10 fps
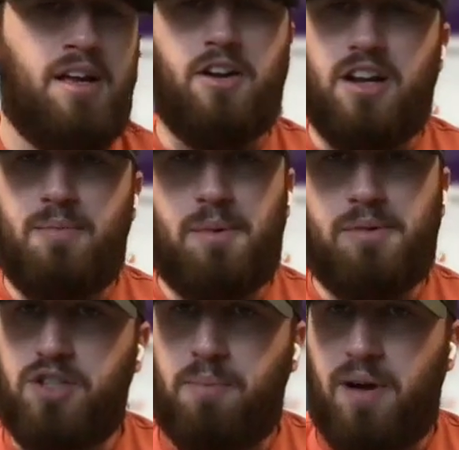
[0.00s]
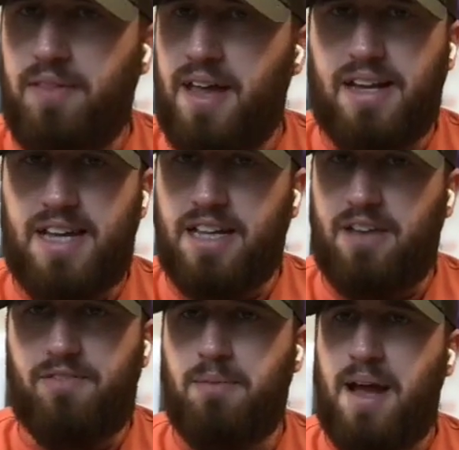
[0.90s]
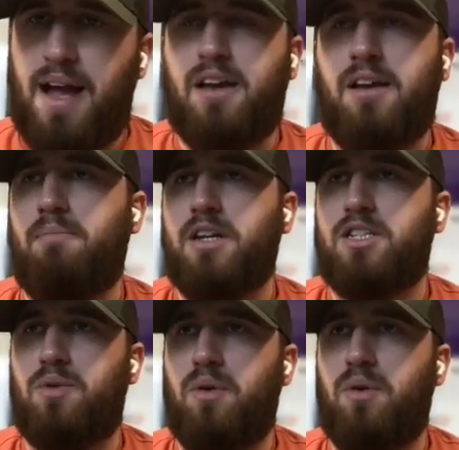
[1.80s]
you're going to be able to jump on that and take that feedback much